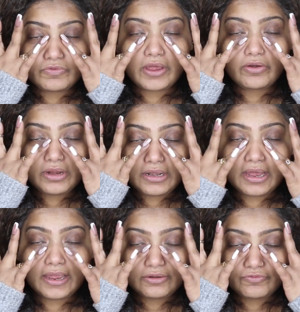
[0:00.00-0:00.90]
Very
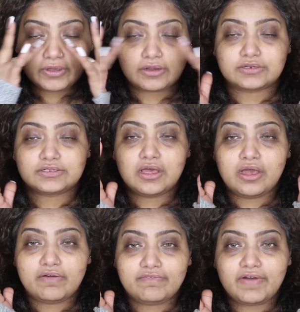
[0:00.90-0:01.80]
light fingers,
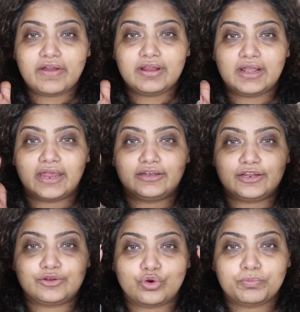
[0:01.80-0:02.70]
very
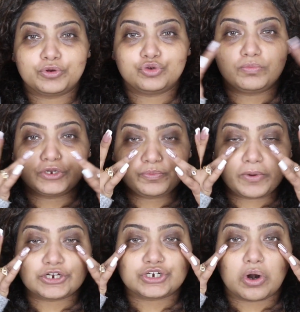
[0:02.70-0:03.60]
lightly. Don't put too much
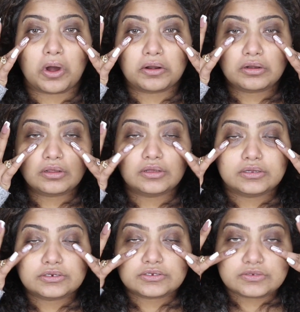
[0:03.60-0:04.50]
pressure on,
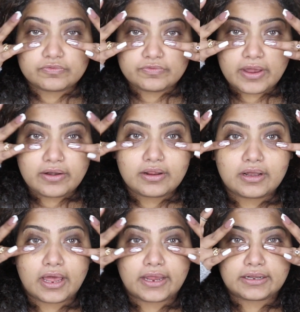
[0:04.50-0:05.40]
just very
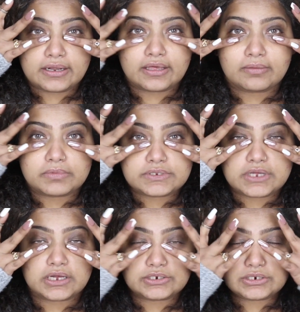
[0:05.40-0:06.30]
lightly
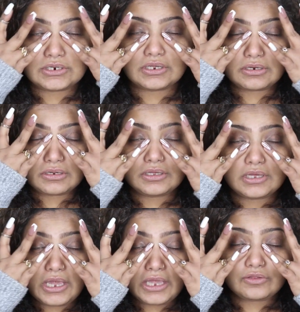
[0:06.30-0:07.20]
massage it in.
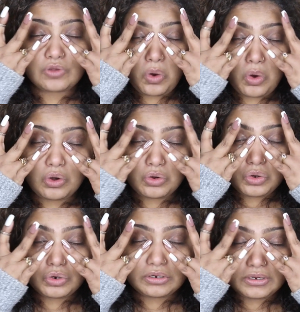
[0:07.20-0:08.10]
It's all
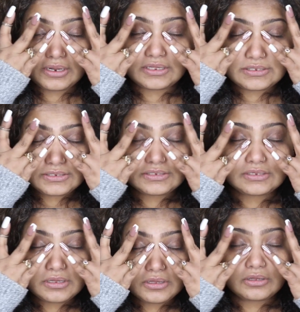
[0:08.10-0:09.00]
goodness,
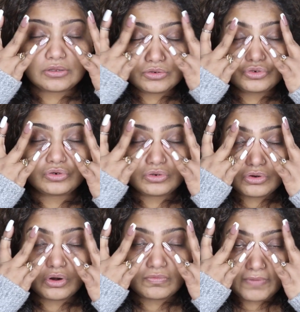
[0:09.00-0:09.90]
you should
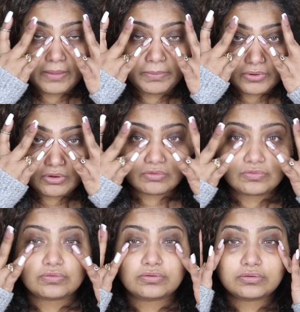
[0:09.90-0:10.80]
not wipe it
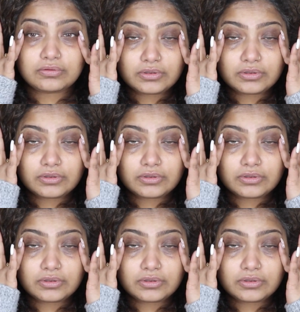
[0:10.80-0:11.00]
off.